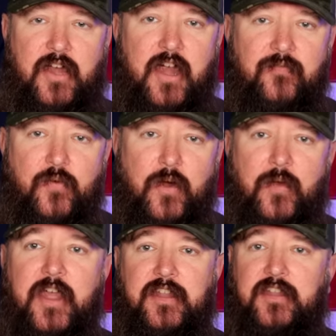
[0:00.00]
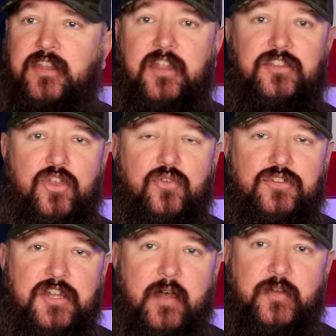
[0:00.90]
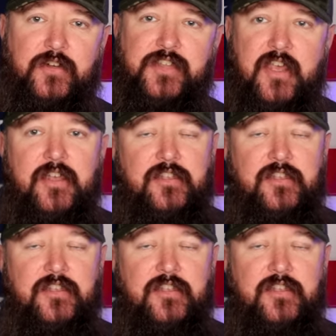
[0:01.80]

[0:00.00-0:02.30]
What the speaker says: everywhere, right? In huge numbers.